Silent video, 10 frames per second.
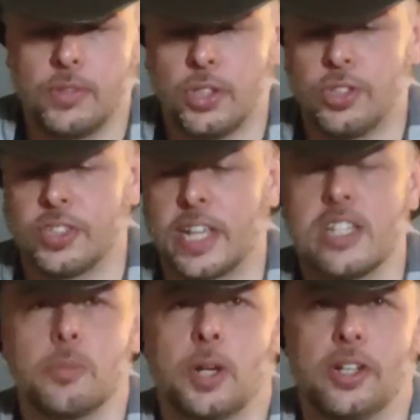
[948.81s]
you just
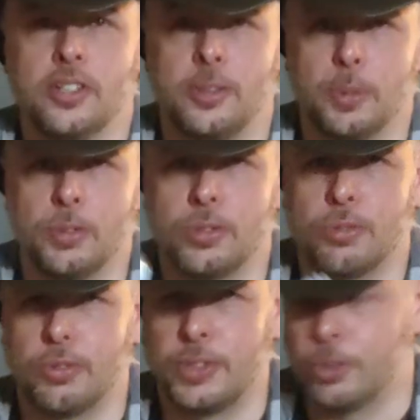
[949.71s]
got smarter than most of
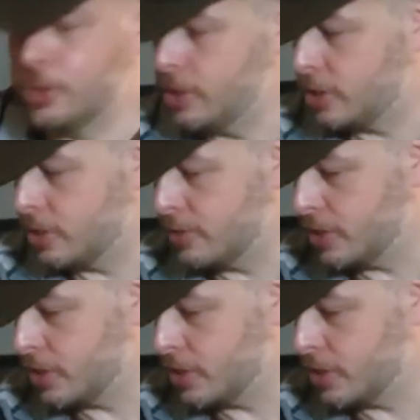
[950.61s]
the reviewers of the